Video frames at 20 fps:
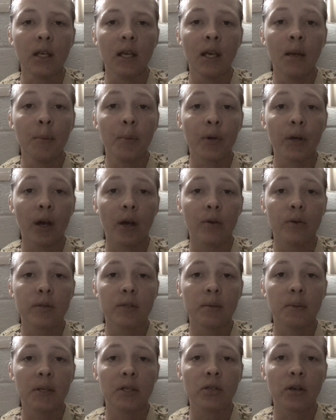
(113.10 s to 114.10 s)
embryos
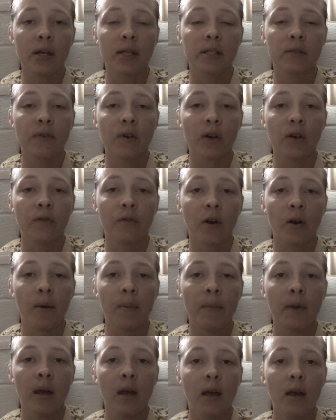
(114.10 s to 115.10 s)
to be transferred
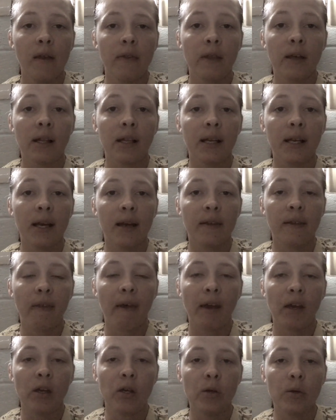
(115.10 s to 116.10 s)
from the clinic that
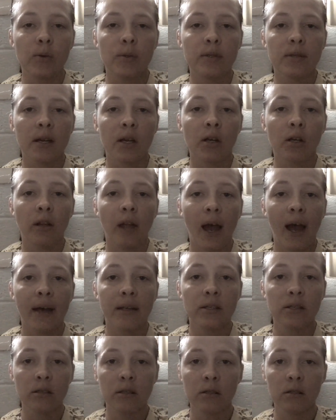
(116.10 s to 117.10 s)
they used their
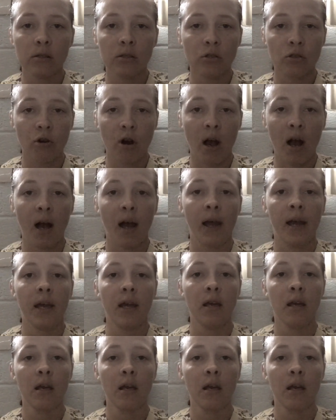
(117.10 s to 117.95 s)
last try